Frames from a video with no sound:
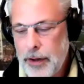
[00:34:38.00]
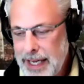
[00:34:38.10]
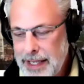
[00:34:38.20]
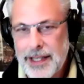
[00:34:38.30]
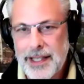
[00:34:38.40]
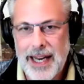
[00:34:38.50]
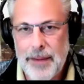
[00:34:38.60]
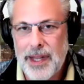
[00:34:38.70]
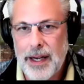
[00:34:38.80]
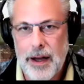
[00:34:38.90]
they did the same
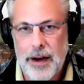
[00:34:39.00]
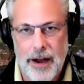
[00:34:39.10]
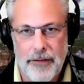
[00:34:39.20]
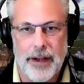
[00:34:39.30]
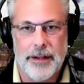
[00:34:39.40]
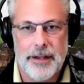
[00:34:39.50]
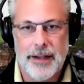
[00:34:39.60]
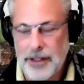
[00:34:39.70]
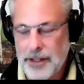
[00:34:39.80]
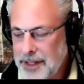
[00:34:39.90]
thing on offense.
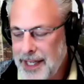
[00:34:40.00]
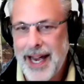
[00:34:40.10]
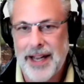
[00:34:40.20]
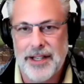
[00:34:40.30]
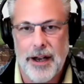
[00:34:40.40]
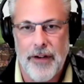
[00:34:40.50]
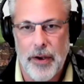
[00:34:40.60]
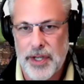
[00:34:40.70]
They took the gas off. I was